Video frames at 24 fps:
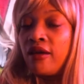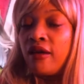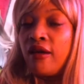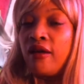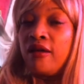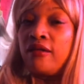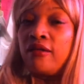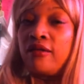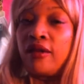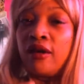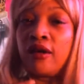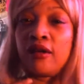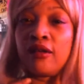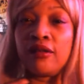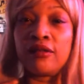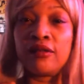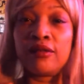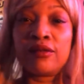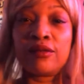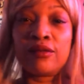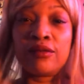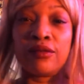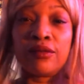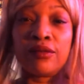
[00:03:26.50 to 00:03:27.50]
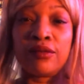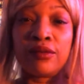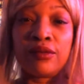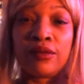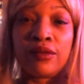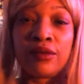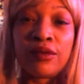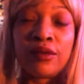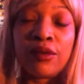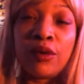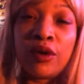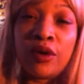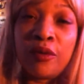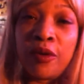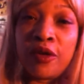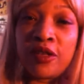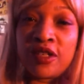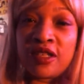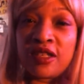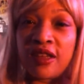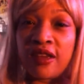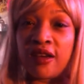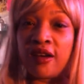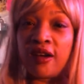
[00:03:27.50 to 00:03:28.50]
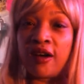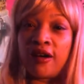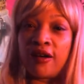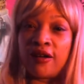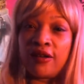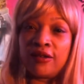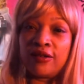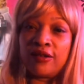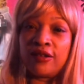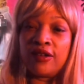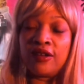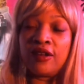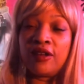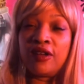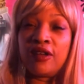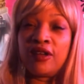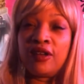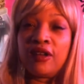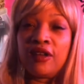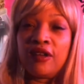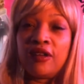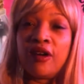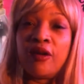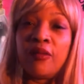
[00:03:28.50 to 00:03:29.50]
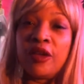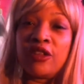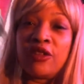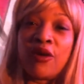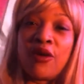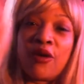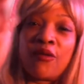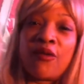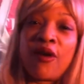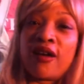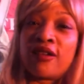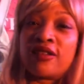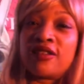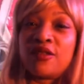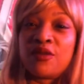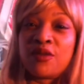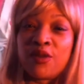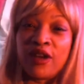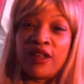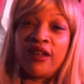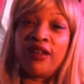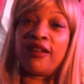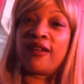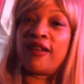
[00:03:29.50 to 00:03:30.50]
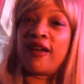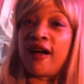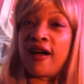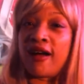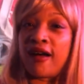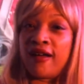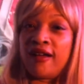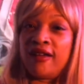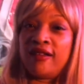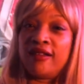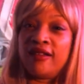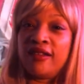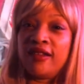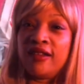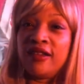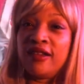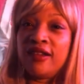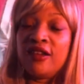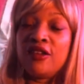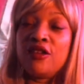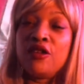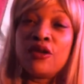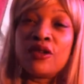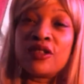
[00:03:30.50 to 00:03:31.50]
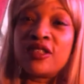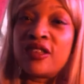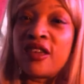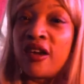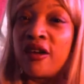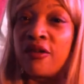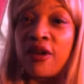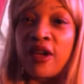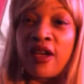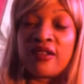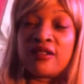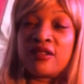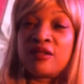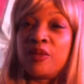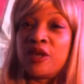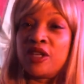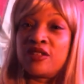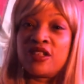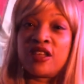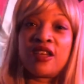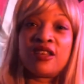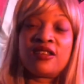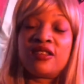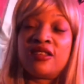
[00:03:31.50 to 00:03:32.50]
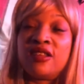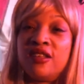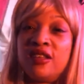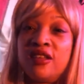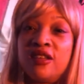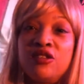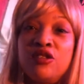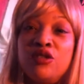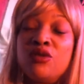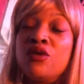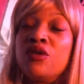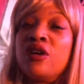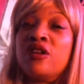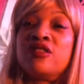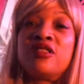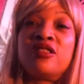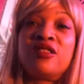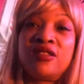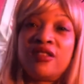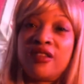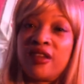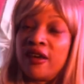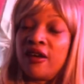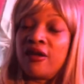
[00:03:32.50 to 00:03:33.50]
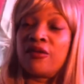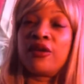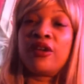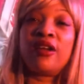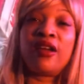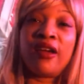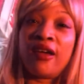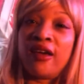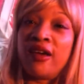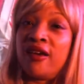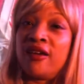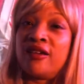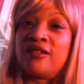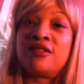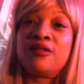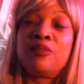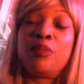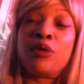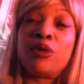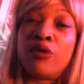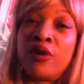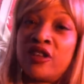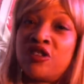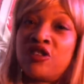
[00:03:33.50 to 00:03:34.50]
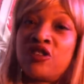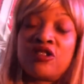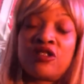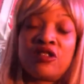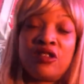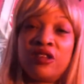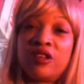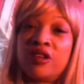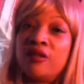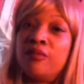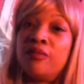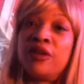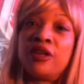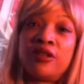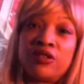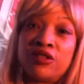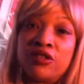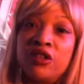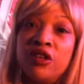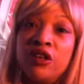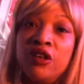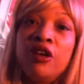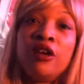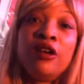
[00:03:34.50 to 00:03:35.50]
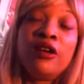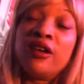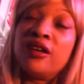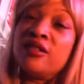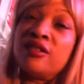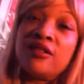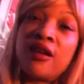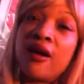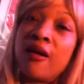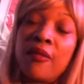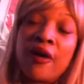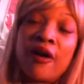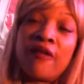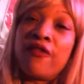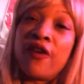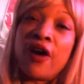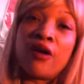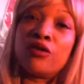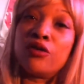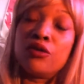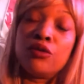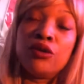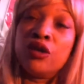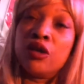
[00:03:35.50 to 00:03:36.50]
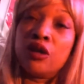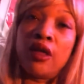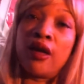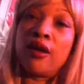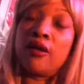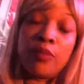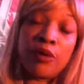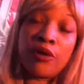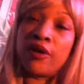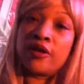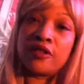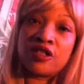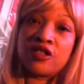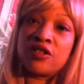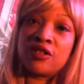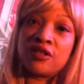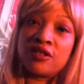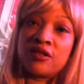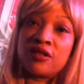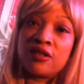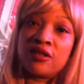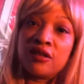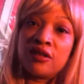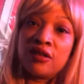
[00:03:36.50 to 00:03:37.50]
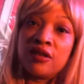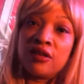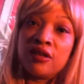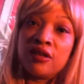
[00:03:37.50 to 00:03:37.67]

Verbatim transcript: I don't know. Where the pictures at, hoe? Don't be throwing rocks and running and hiding. You a scary ass bitch, STDs. You a scary ass, precious looking bitch. It's not my fault you look like precious.